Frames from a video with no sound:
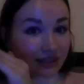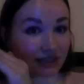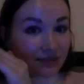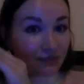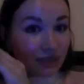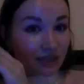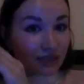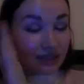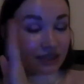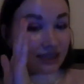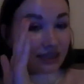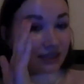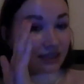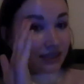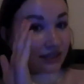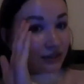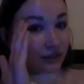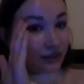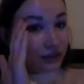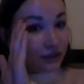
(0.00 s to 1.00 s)
meet,
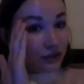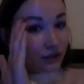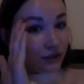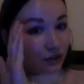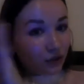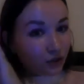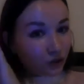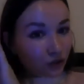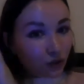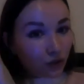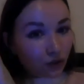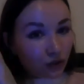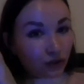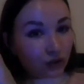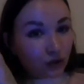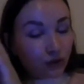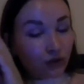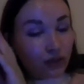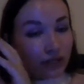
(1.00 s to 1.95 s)
you